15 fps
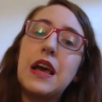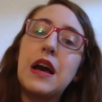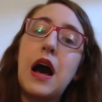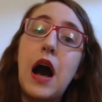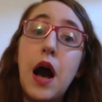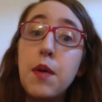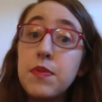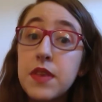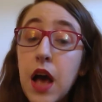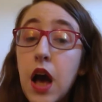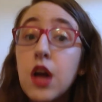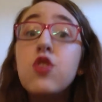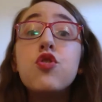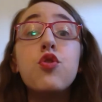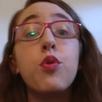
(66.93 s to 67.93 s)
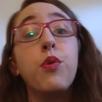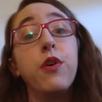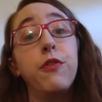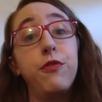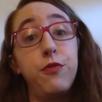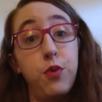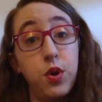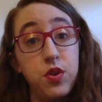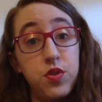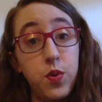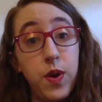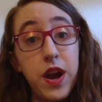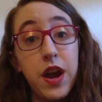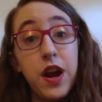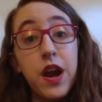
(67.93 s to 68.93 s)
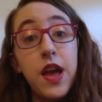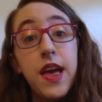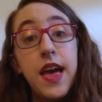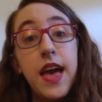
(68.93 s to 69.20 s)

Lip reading: hopscotch or foursquare